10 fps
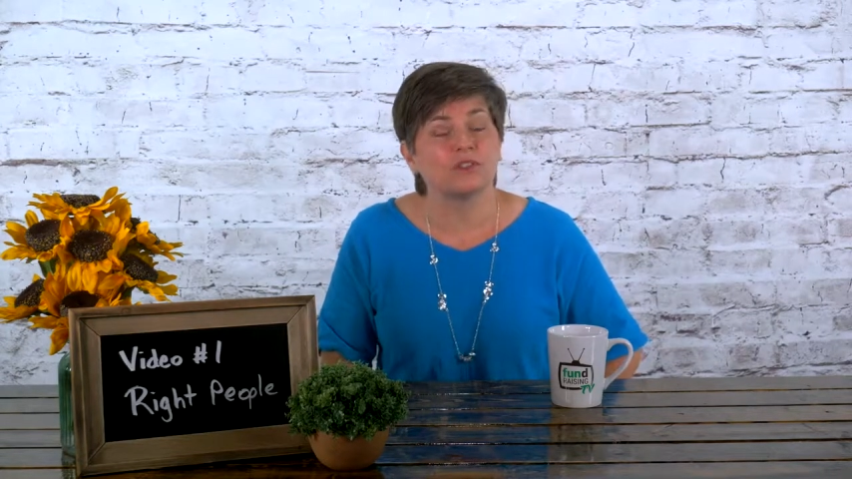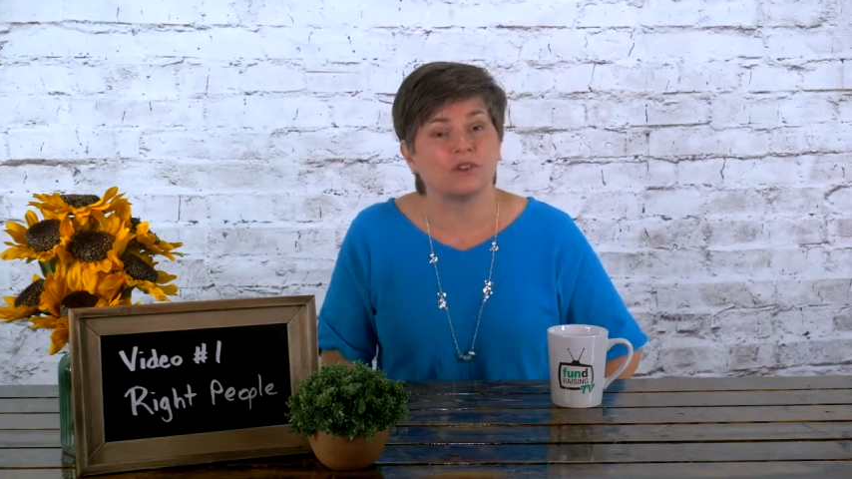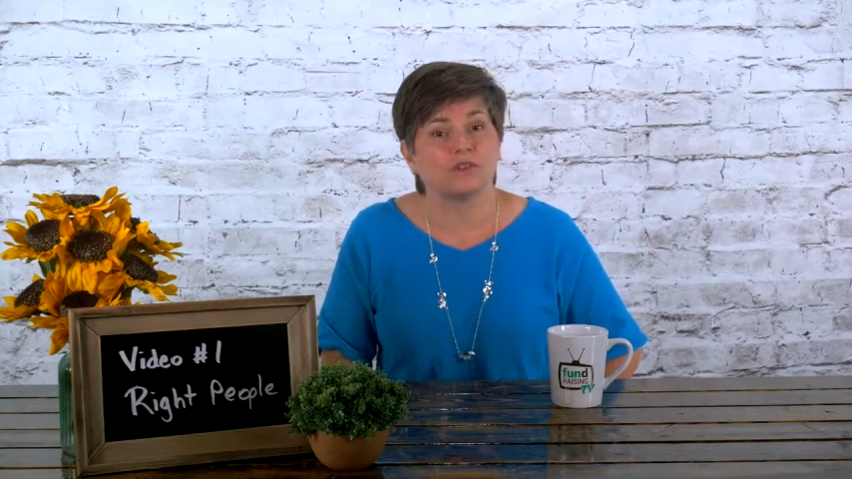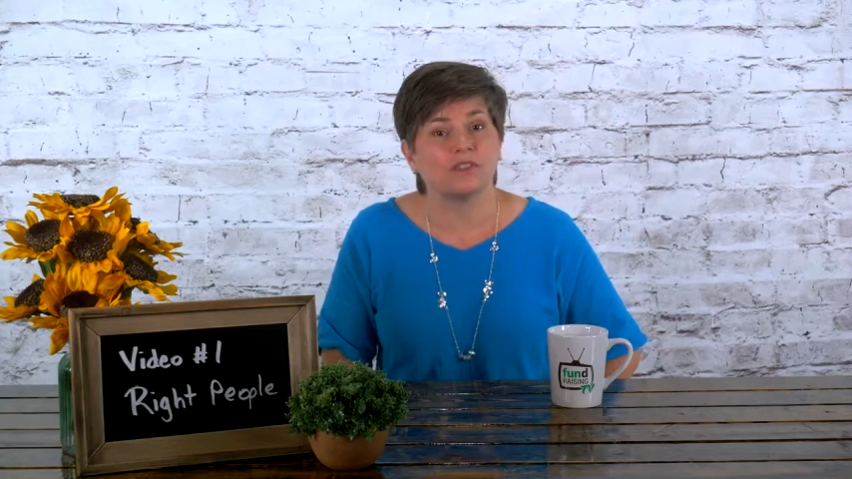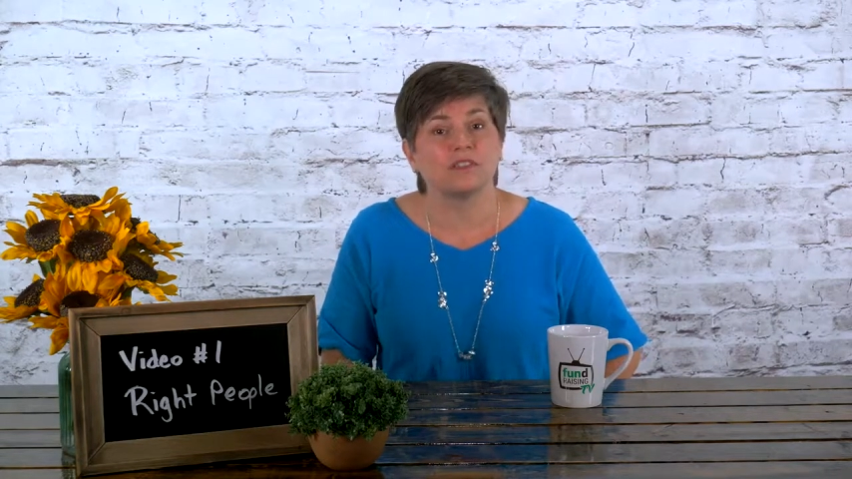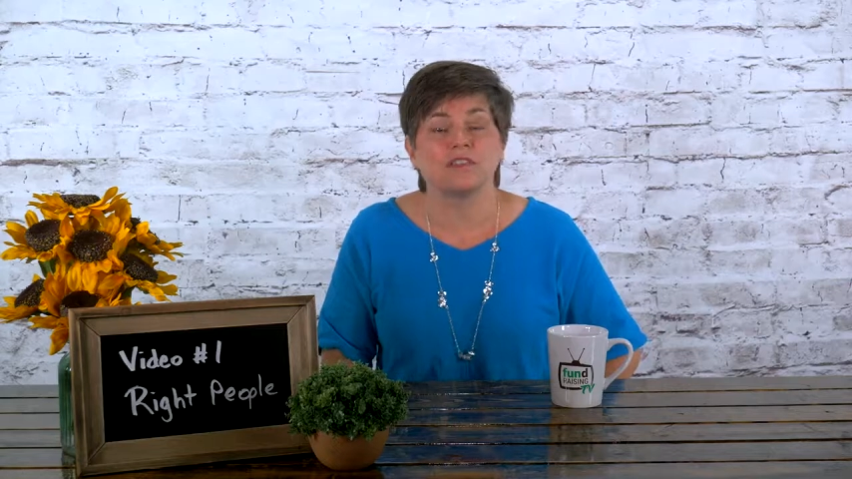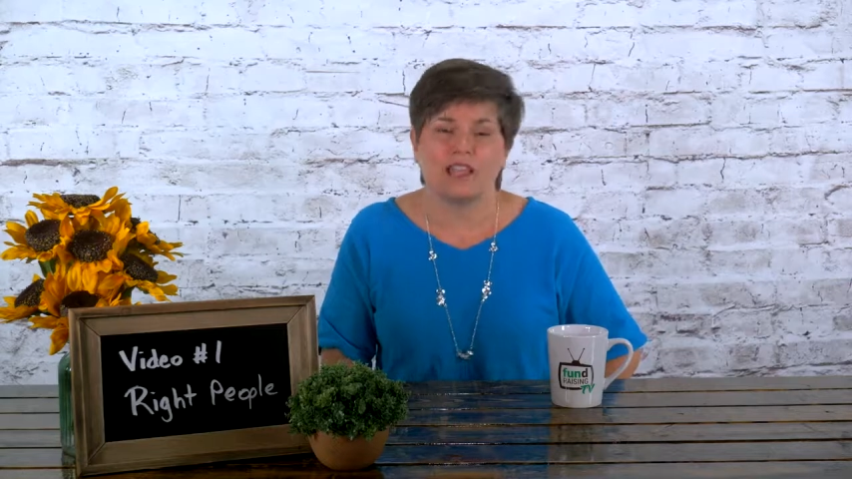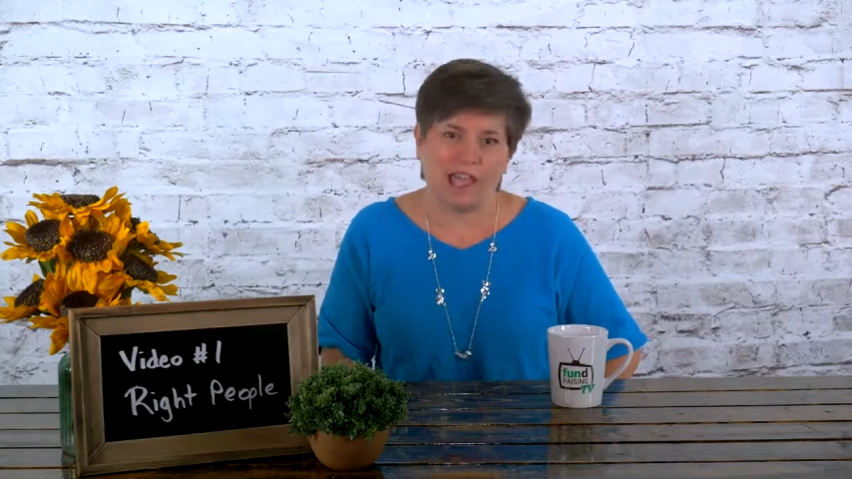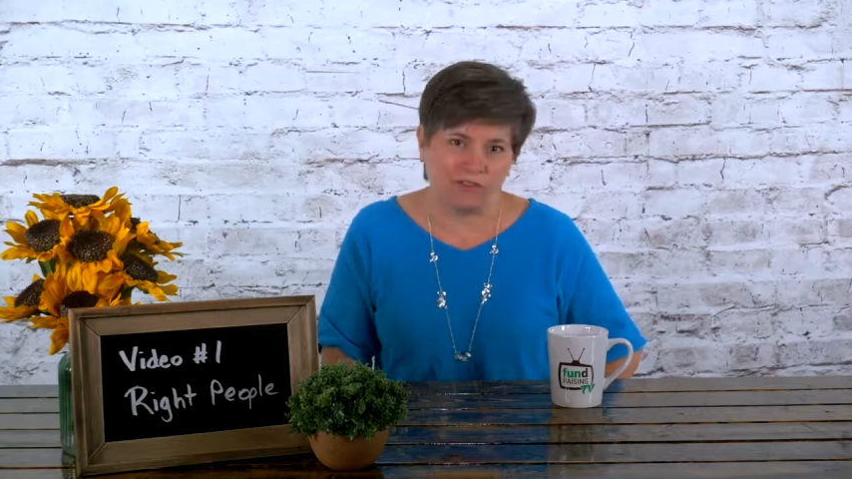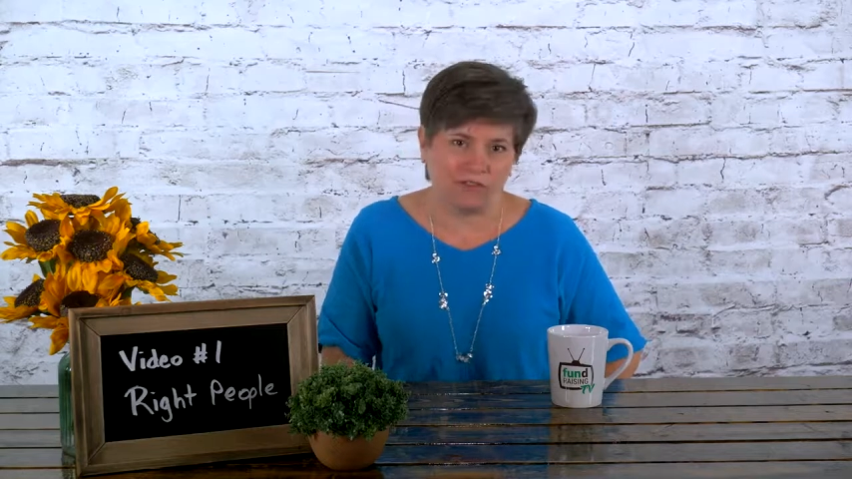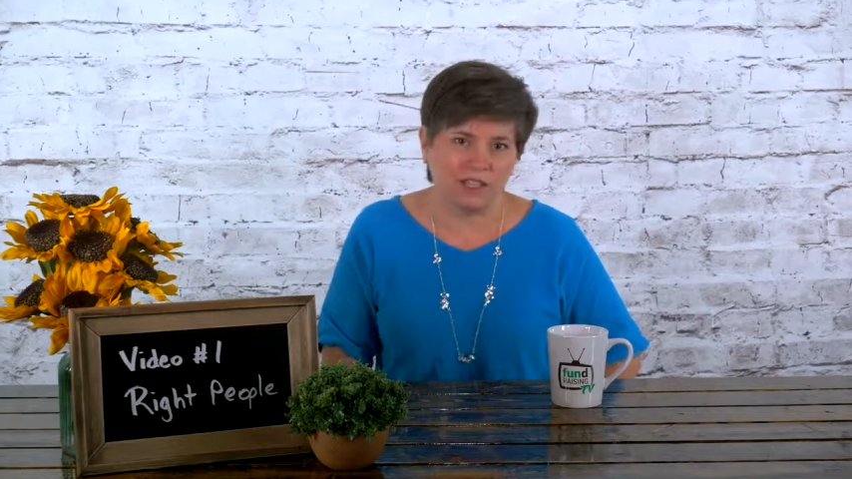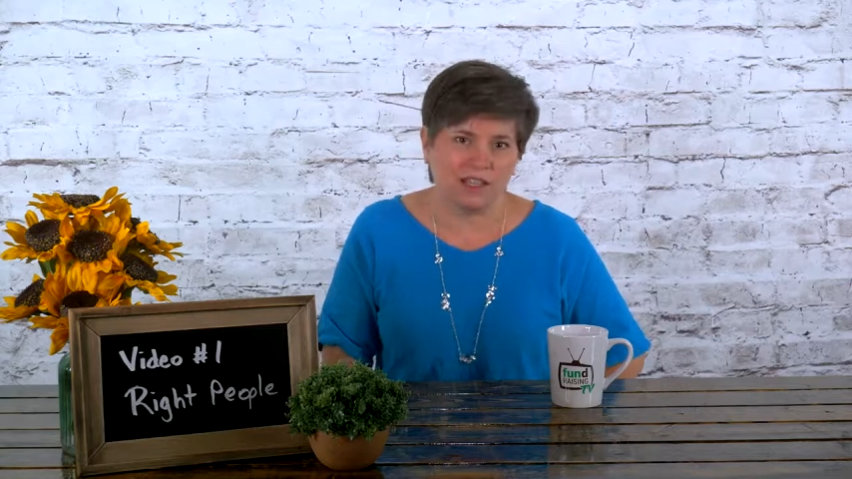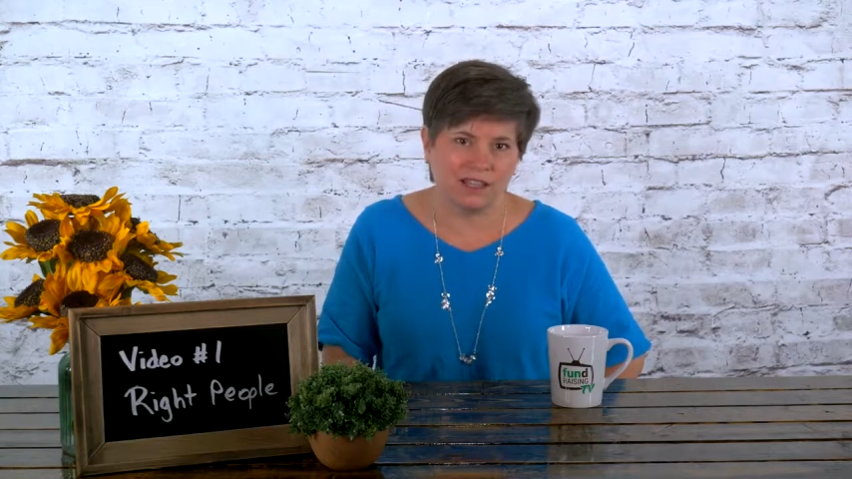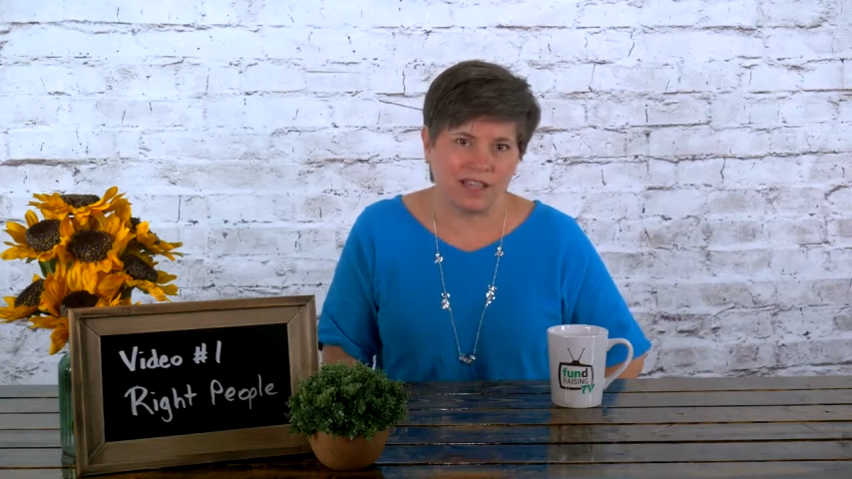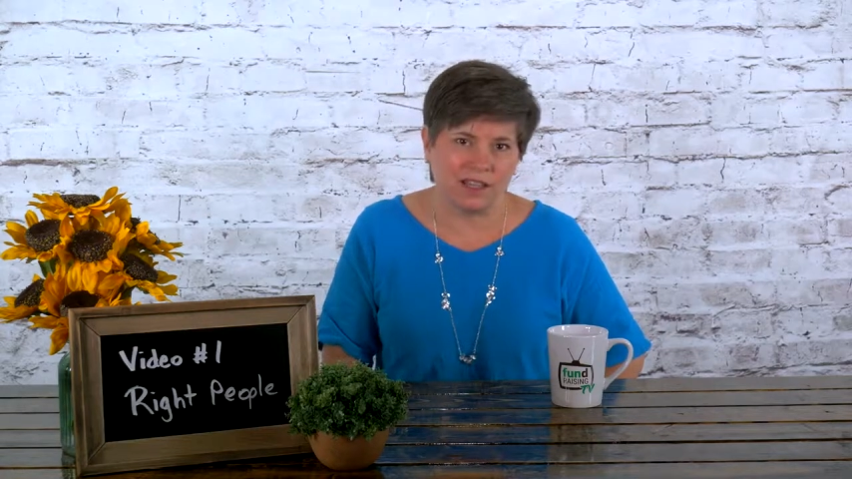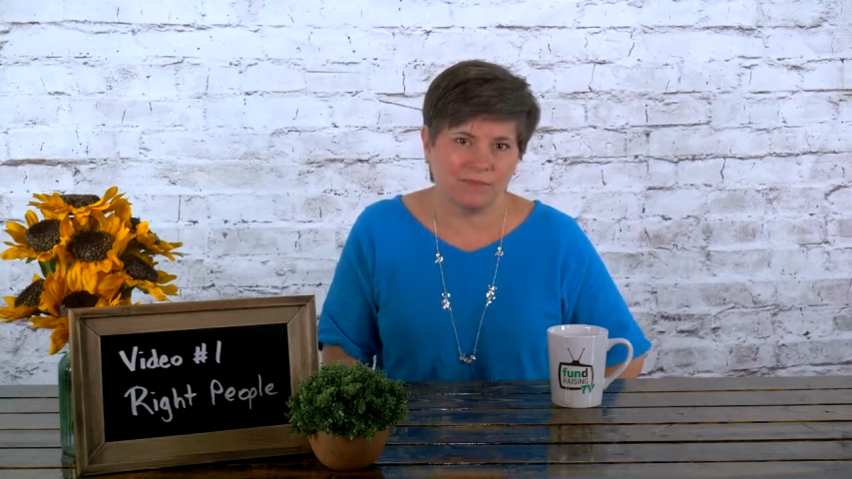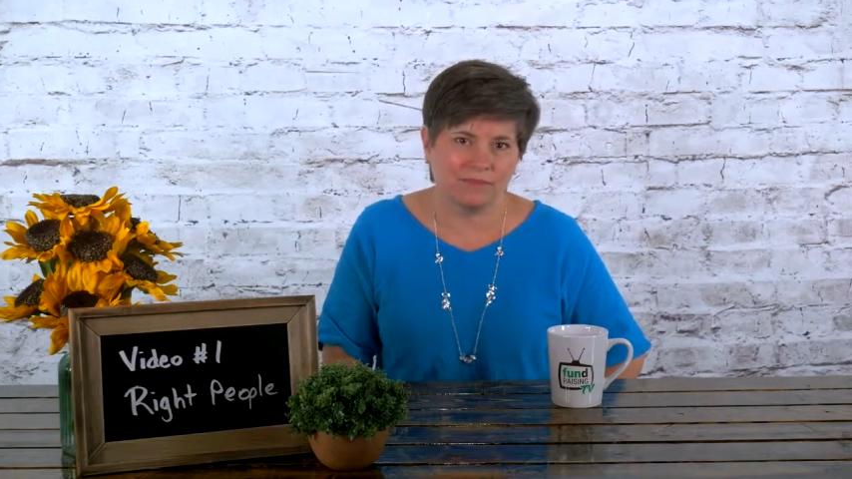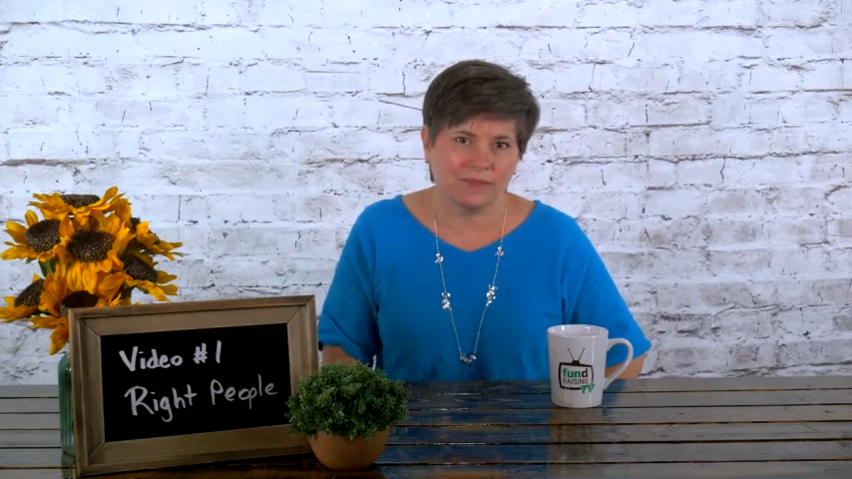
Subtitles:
services every Sunday."